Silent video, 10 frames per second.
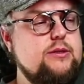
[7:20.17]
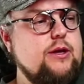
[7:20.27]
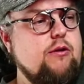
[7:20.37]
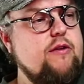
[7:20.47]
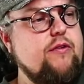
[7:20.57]
the
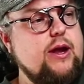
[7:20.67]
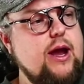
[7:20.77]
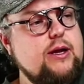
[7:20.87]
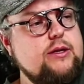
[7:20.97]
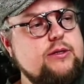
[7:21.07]
graphic
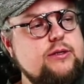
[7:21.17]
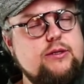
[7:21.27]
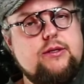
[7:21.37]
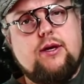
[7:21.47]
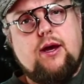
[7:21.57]
card
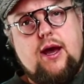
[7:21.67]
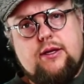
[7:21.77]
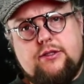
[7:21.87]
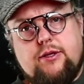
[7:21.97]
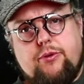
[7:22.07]
and
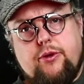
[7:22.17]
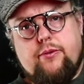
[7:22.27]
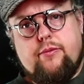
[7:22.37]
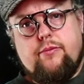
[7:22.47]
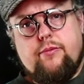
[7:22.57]
the CPU.